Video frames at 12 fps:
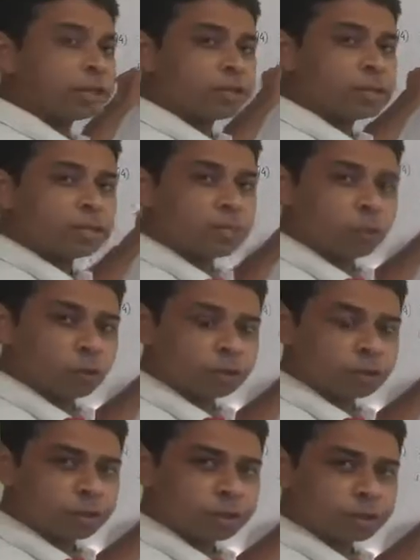increasing
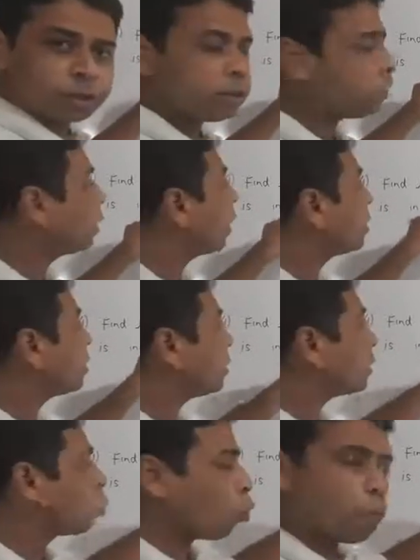was written and it
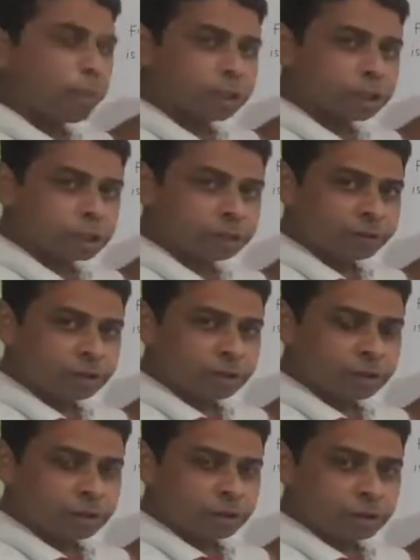is open interval.
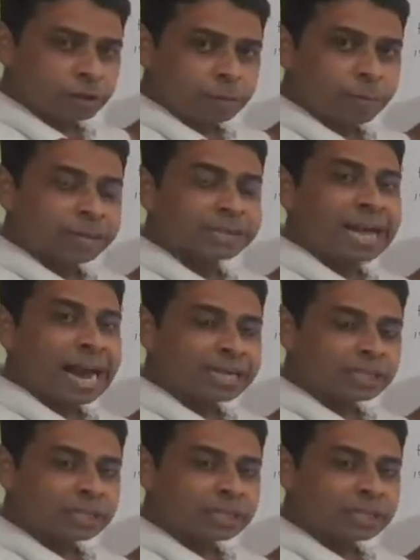But that